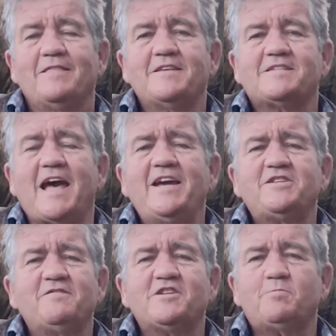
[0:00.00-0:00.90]
This
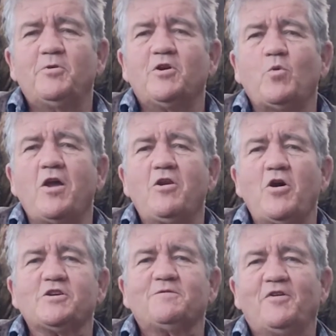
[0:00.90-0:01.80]
age of the Spirit won't
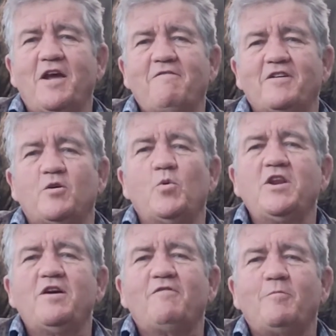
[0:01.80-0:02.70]
last forever. The
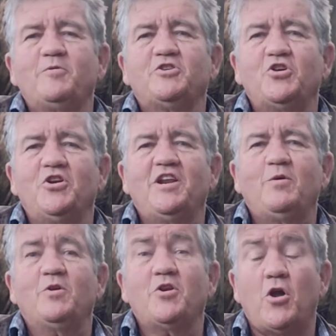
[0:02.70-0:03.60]
window of
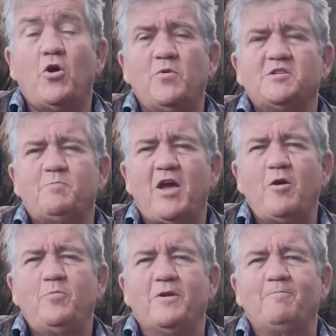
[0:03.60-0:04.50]
opportunity will not always be
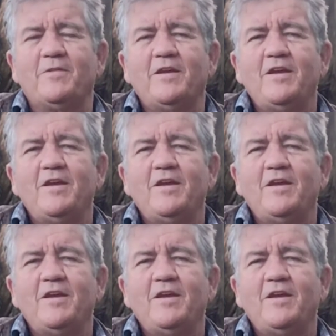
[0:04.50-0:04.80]
open.